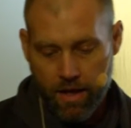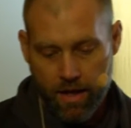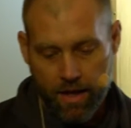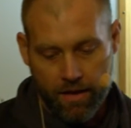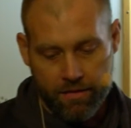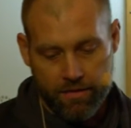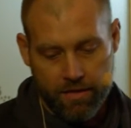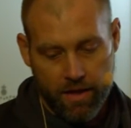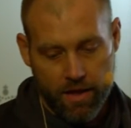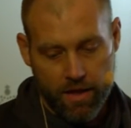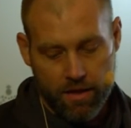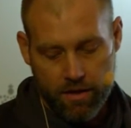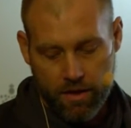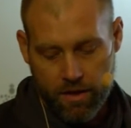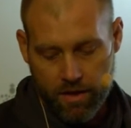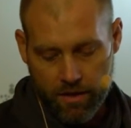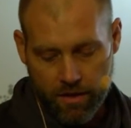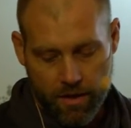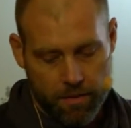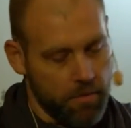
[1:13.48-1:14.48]
And then
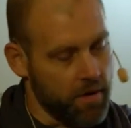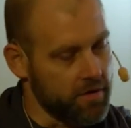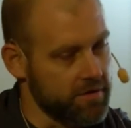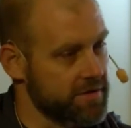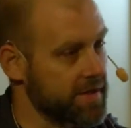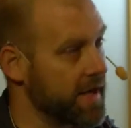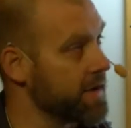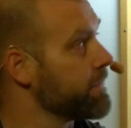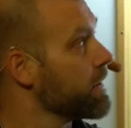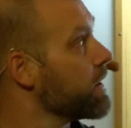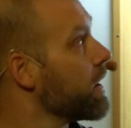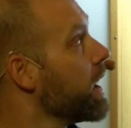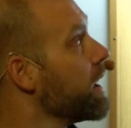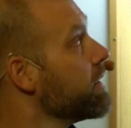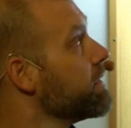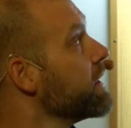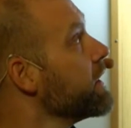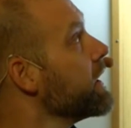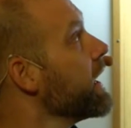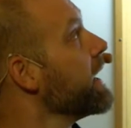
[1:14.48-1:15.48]
I'm on staff at
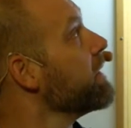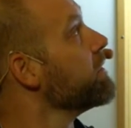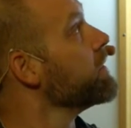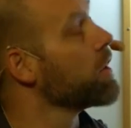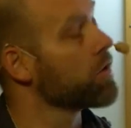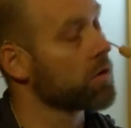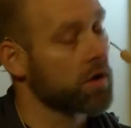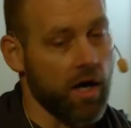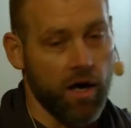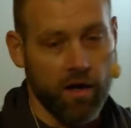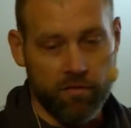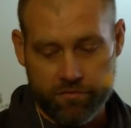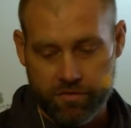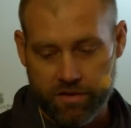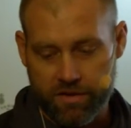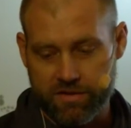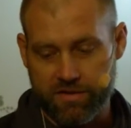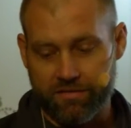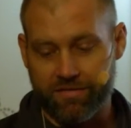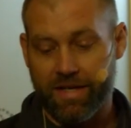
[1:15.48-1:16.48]
Harvard. I have no
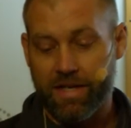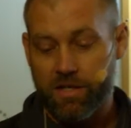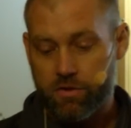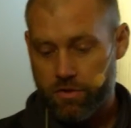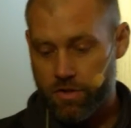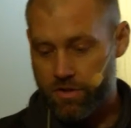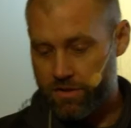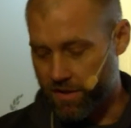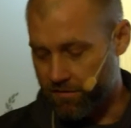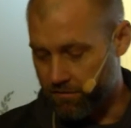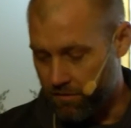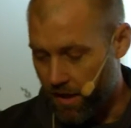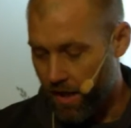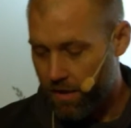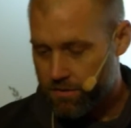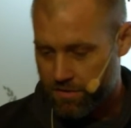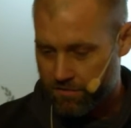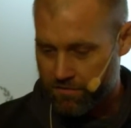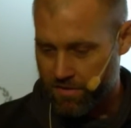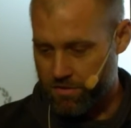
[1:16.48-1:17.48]
conflicts of interest. I have
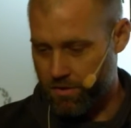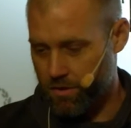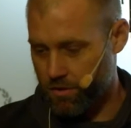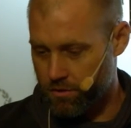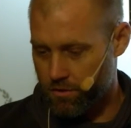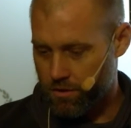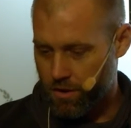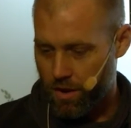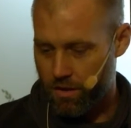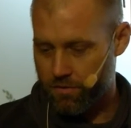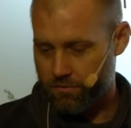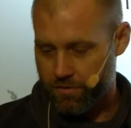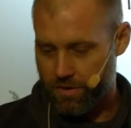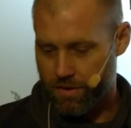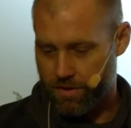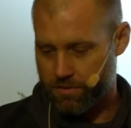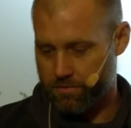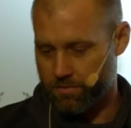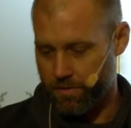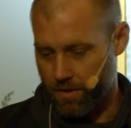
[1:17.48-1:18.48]
lots of internal
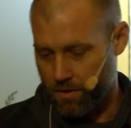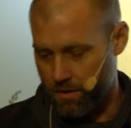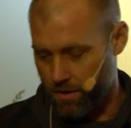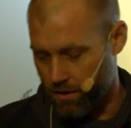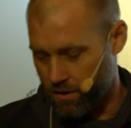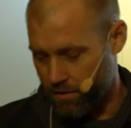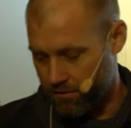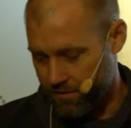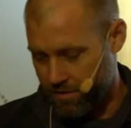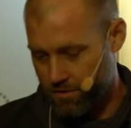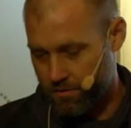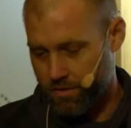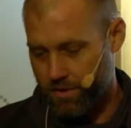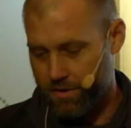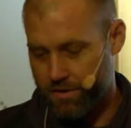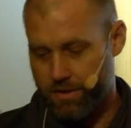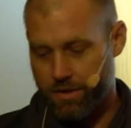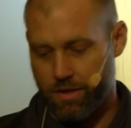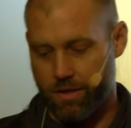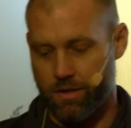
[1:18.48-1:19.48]
conflicts, but none of
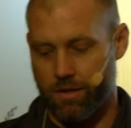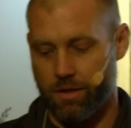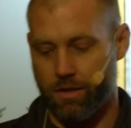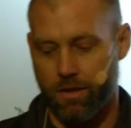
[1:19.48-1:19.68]
interest.